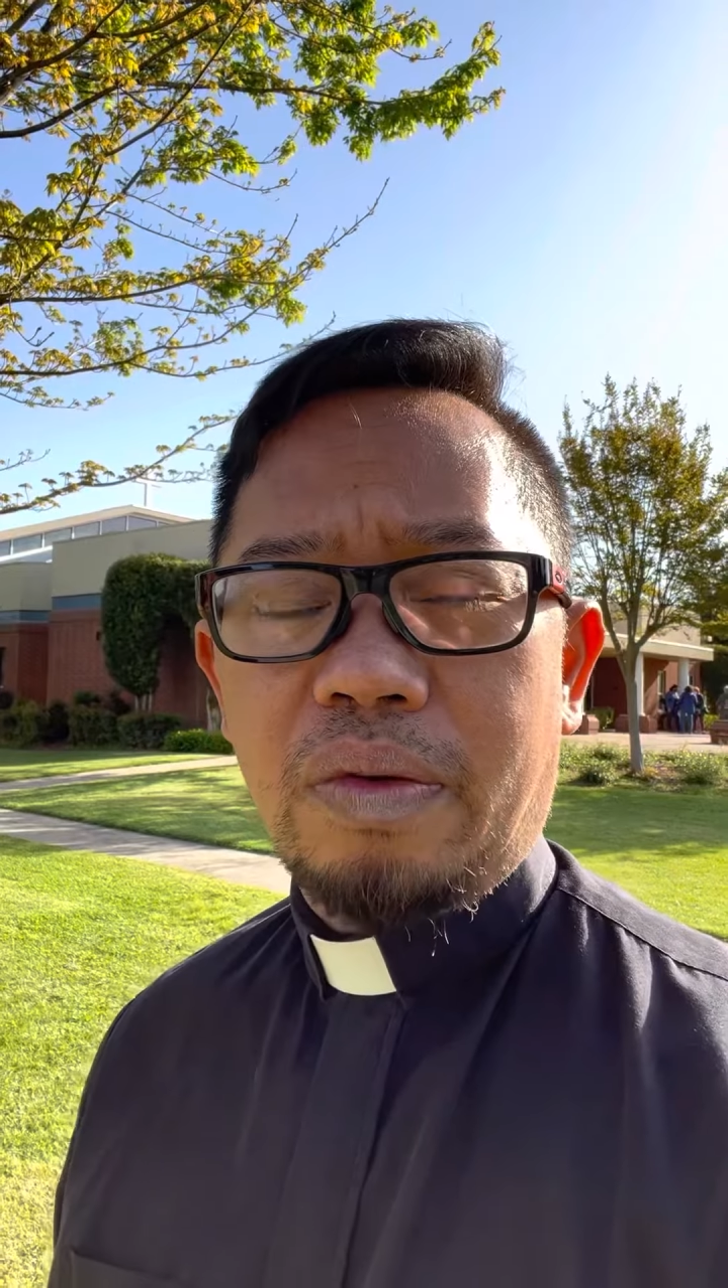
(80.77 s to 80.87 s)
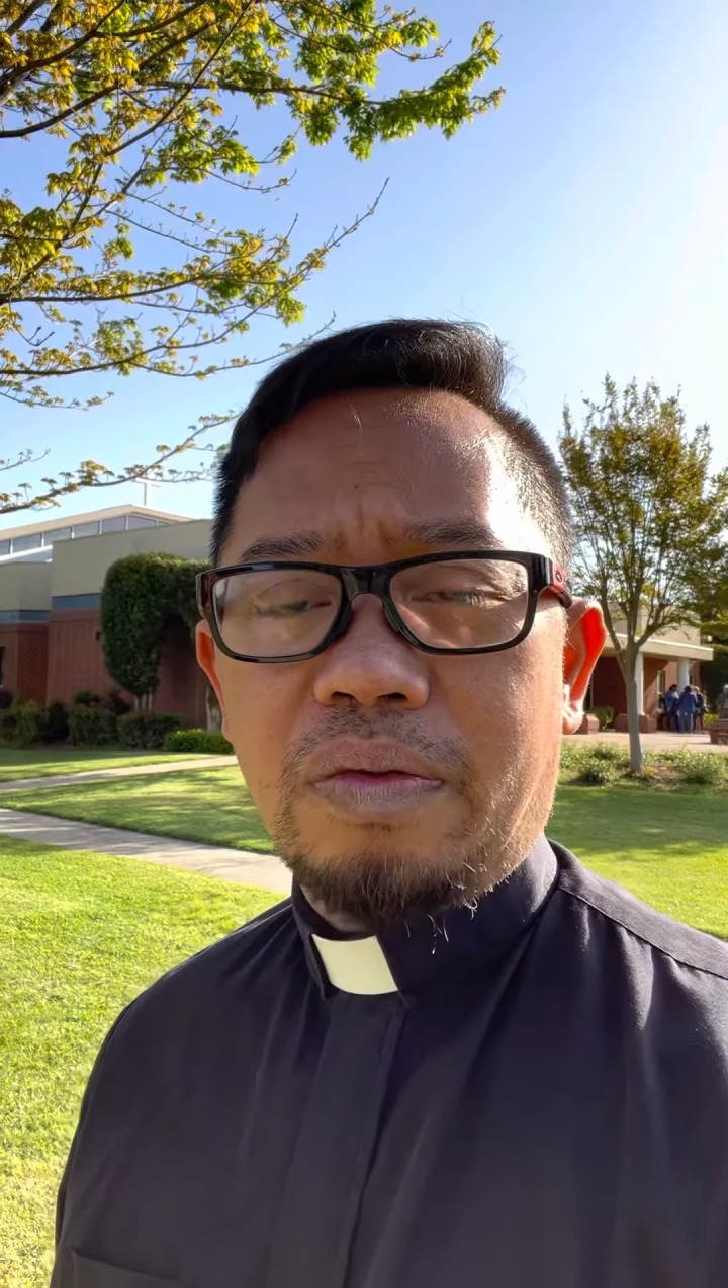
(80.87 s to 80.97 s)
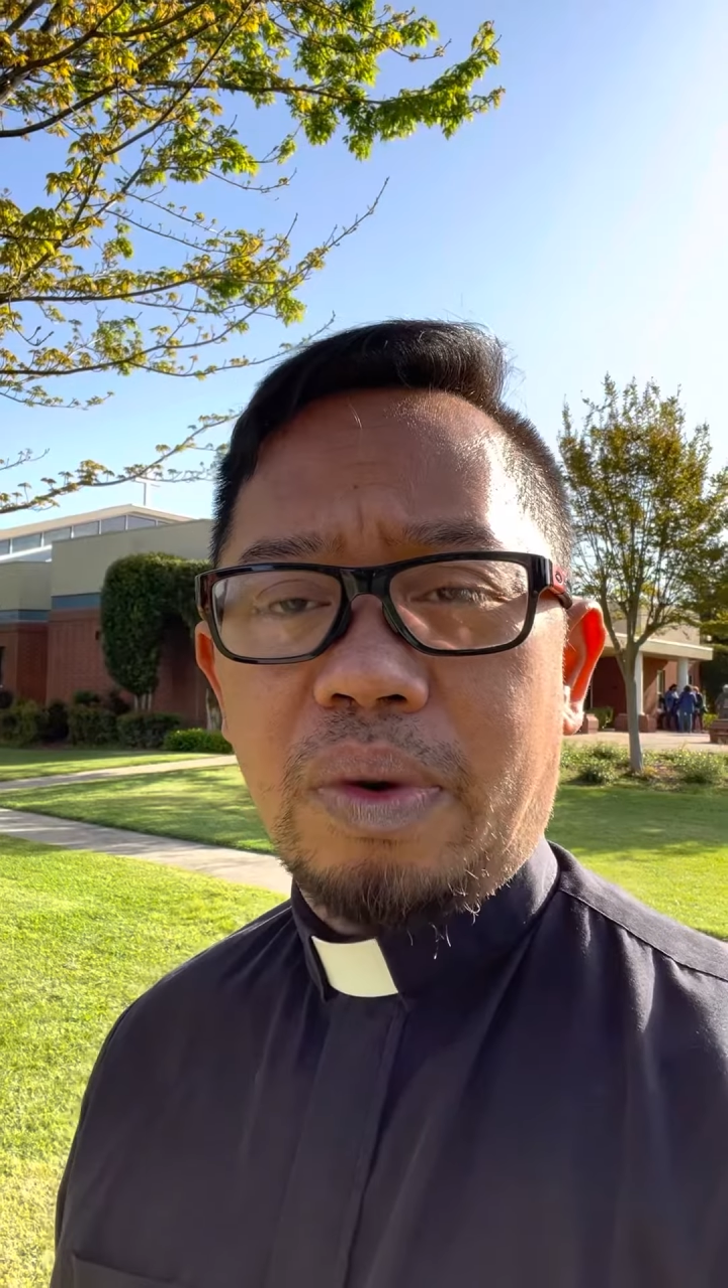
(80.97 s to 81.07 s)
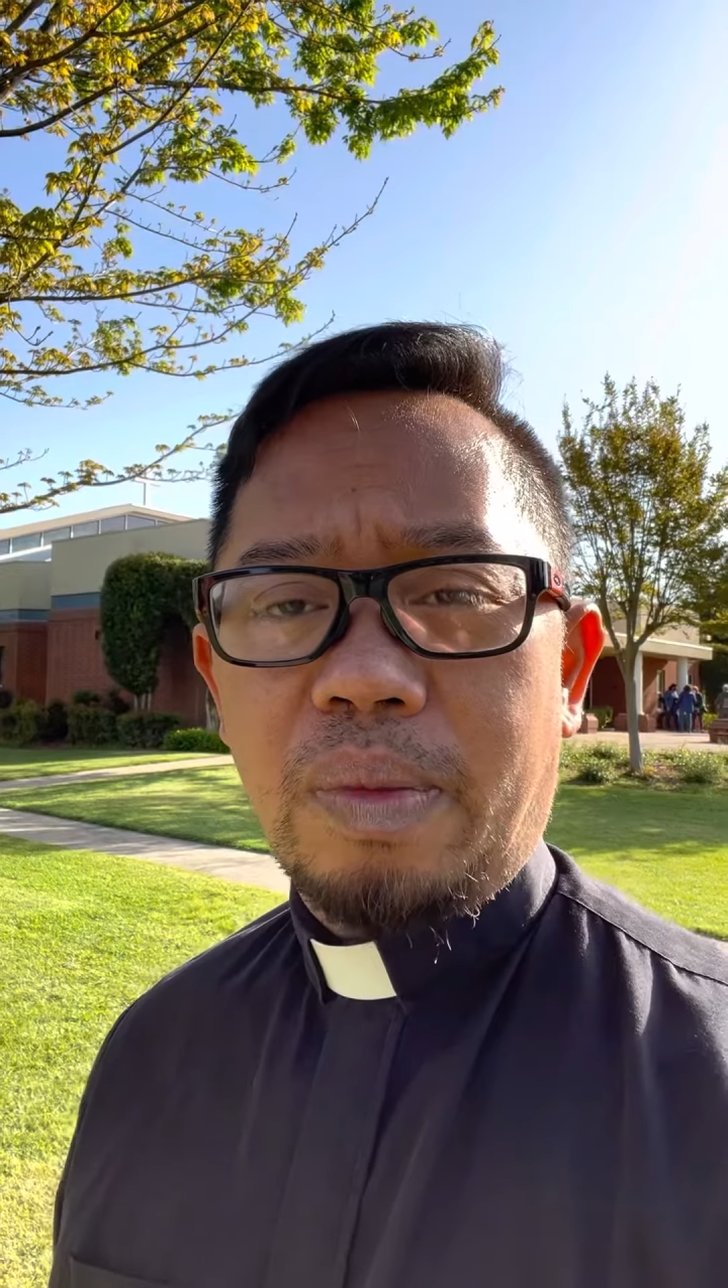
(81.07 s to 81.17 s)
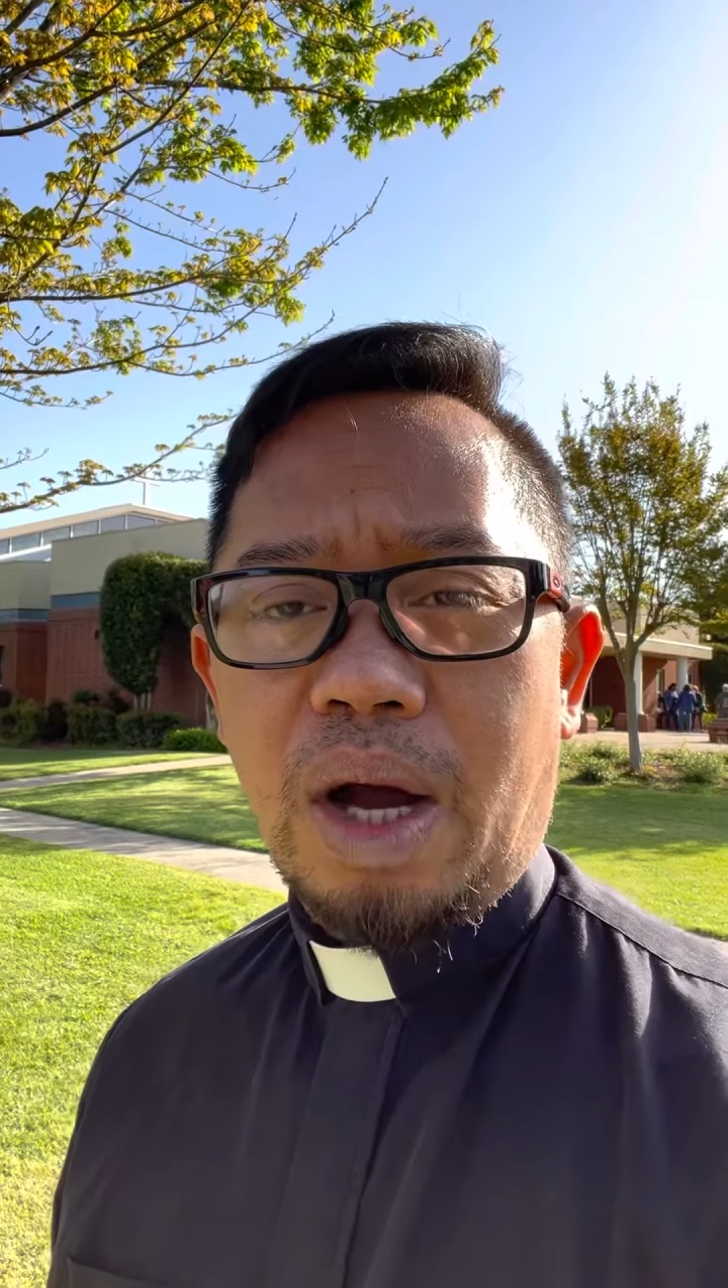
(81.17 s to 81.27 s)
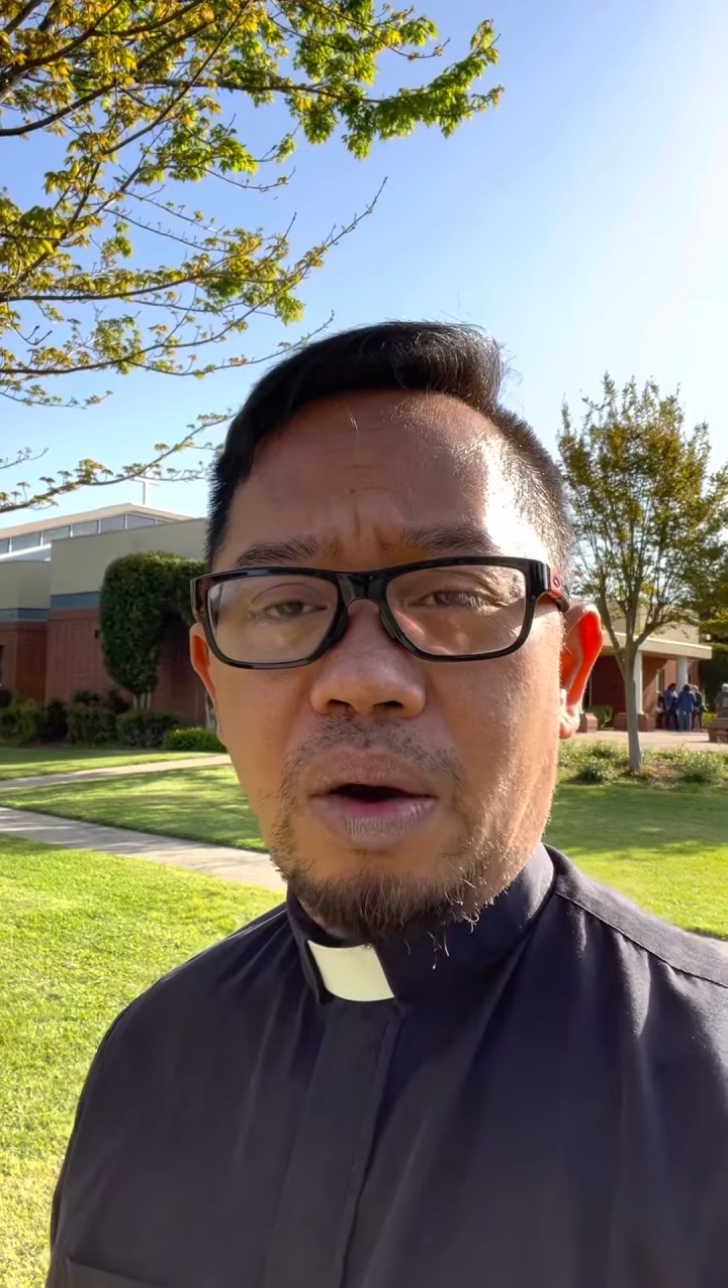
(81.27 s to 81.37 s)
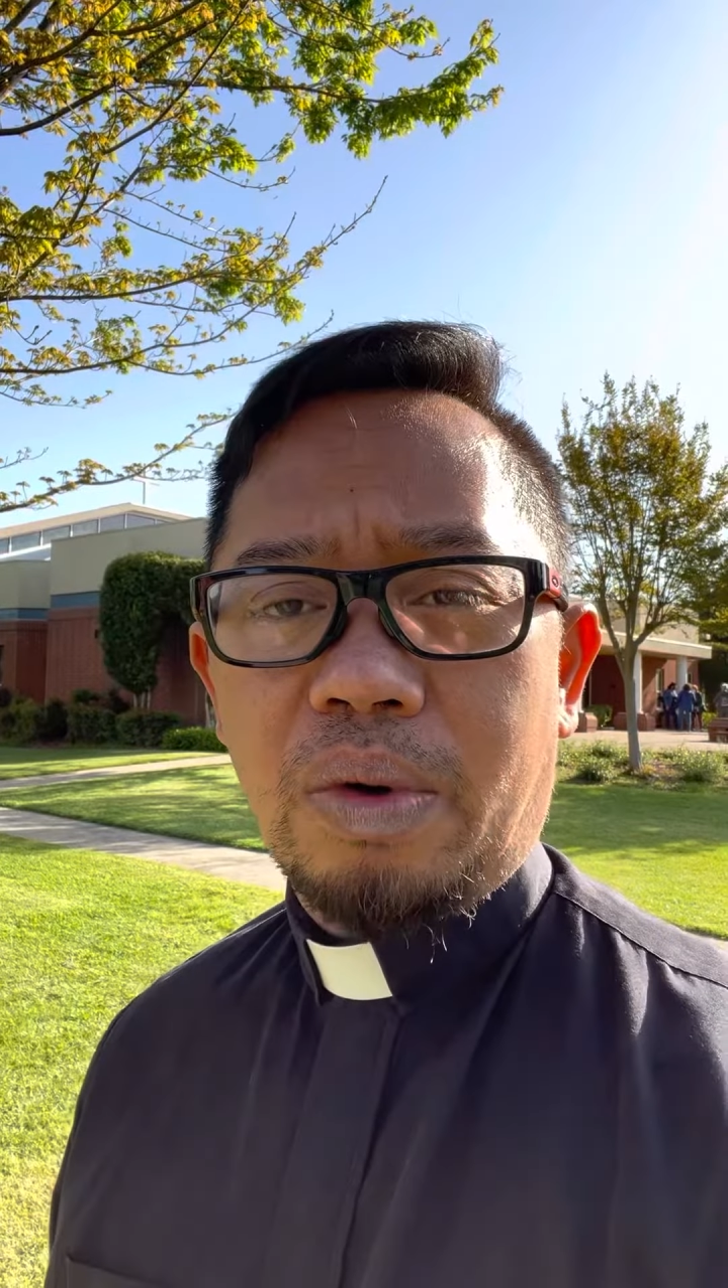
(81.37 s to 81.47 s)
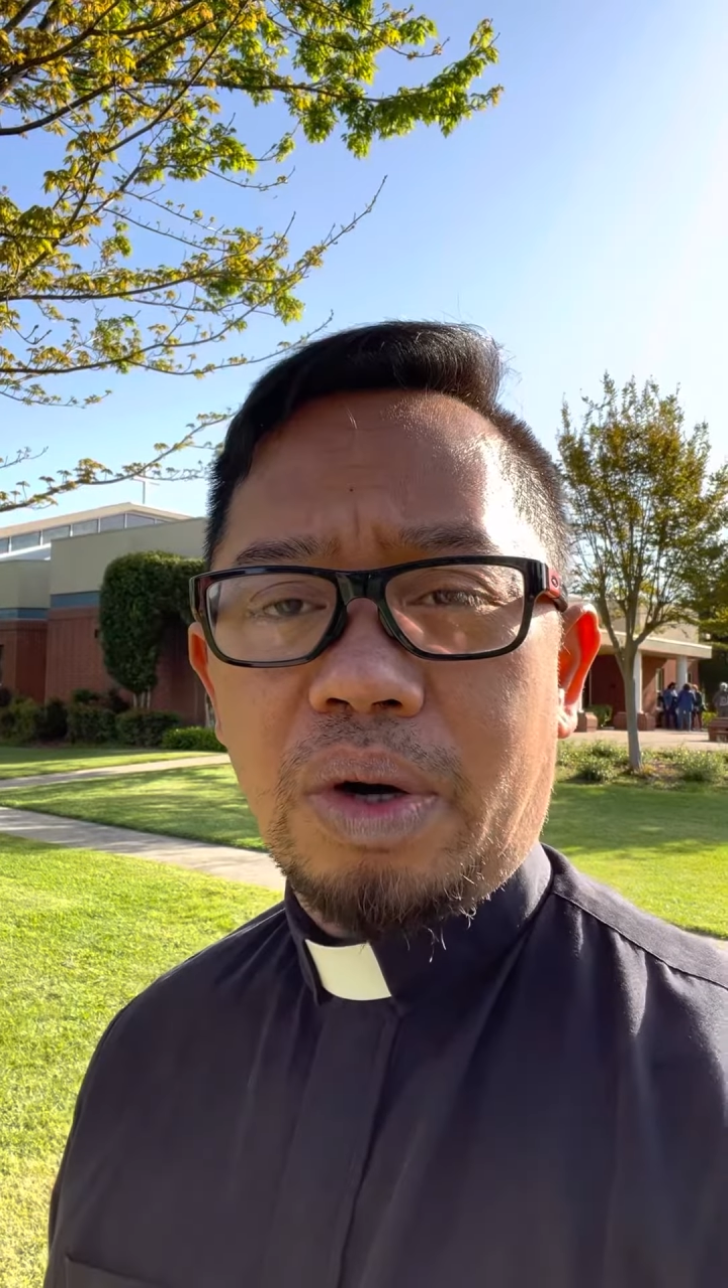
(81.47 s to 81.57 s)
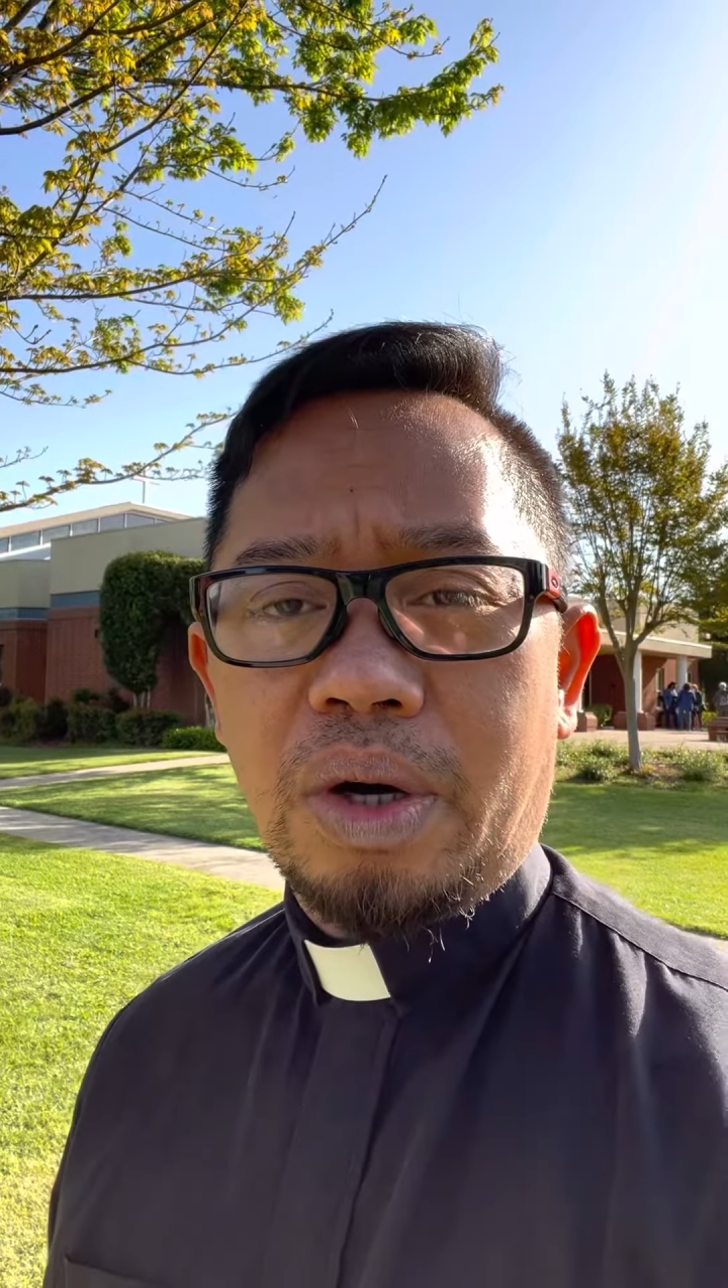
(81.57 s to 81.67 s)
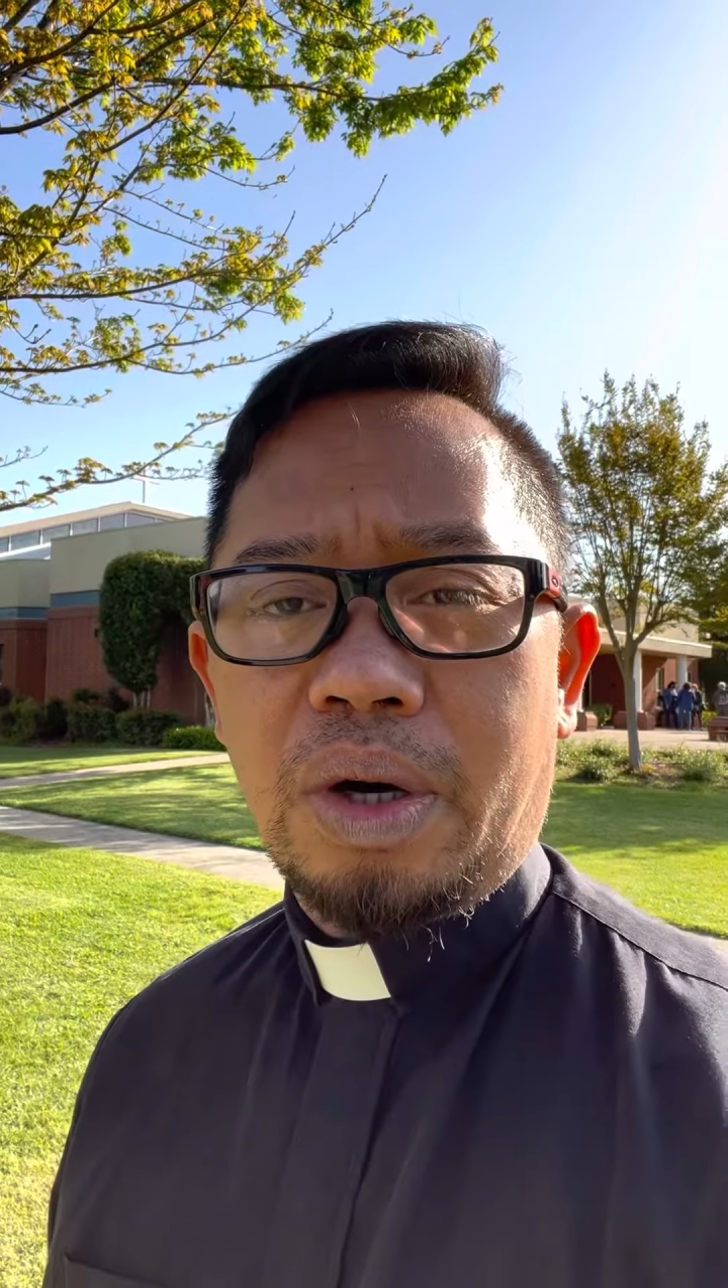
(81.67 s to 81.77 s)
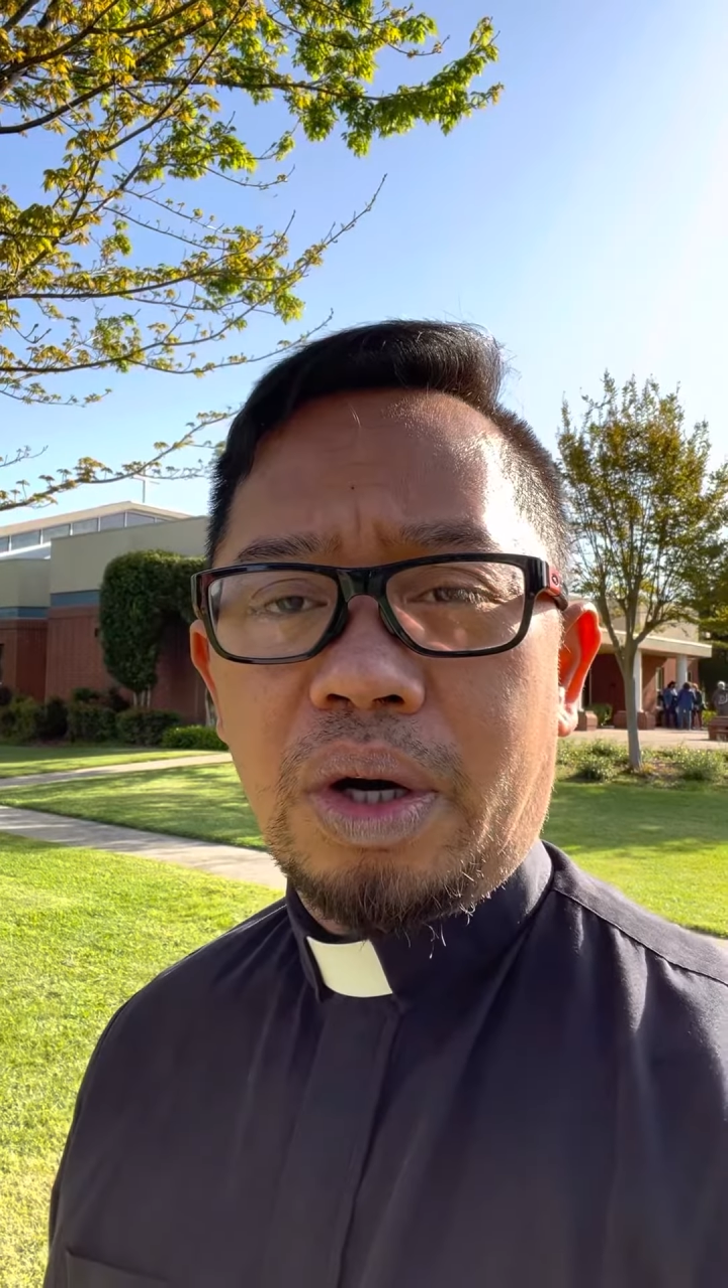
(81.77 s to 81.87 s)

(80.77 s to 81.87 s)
from our